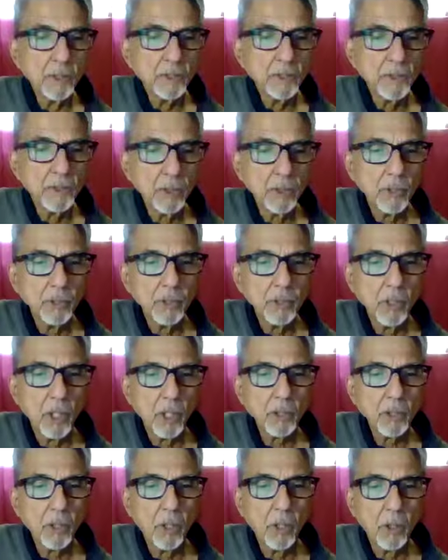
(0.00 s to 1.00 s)
So
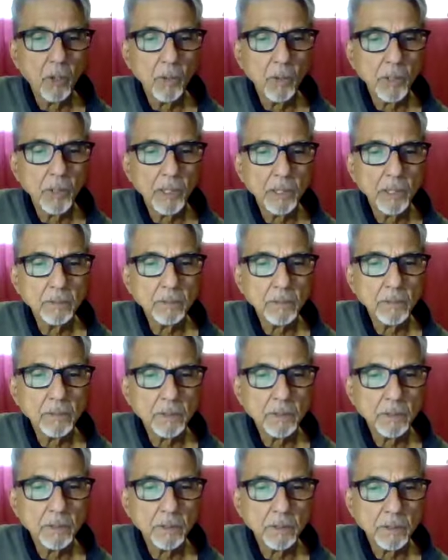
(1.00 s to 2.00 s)
not only
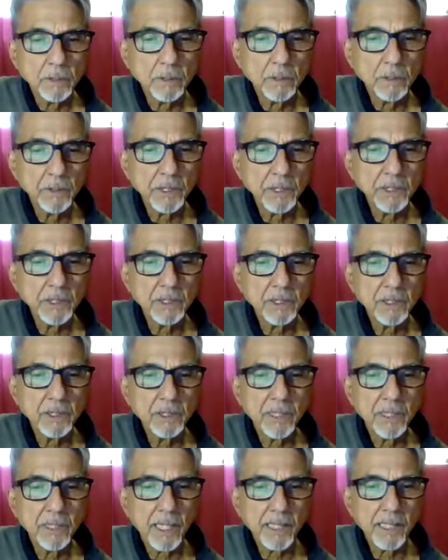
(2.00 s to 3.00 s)

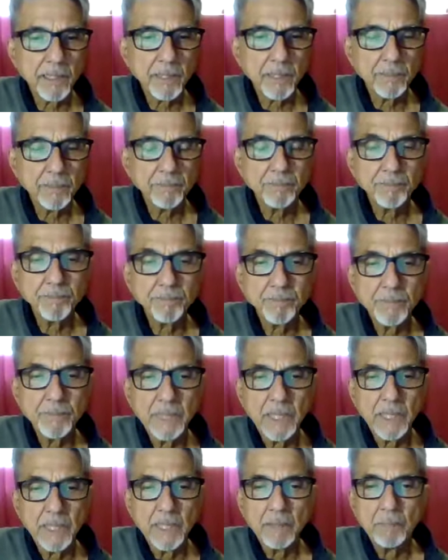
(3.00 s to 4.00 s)
Srishti Karanam,
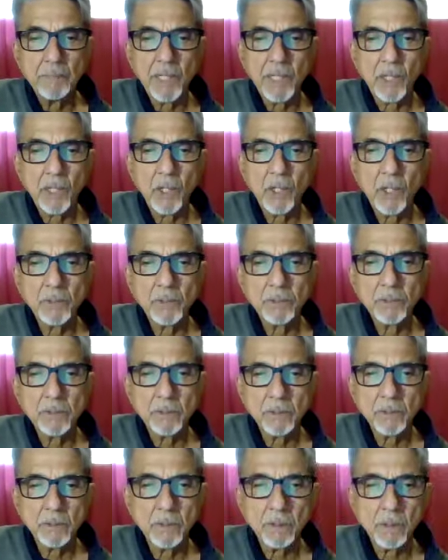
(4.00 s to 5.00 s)
but
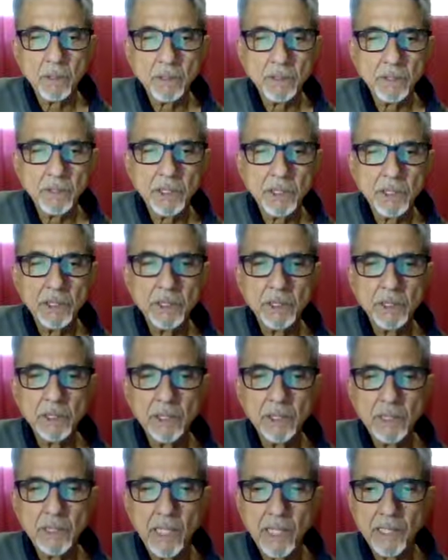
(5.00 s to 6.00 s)
also
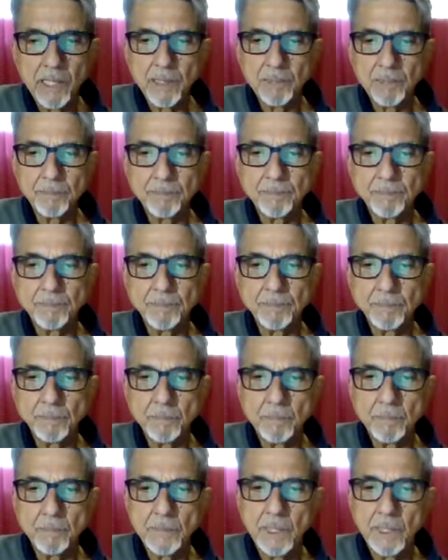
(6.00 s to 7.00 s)
Stiti Karanam,
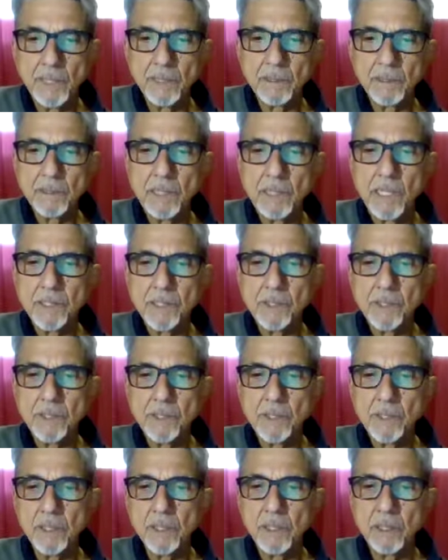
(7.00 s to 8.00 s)
and
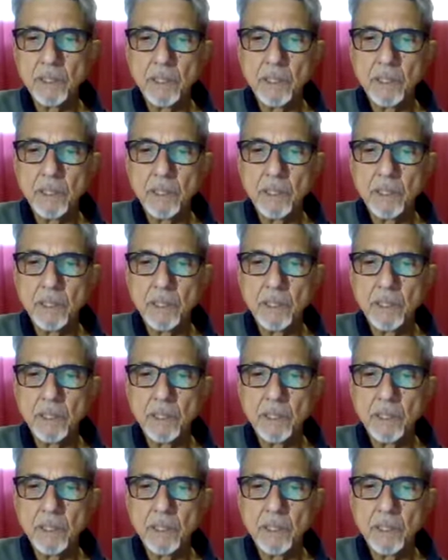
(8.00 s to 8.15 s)
such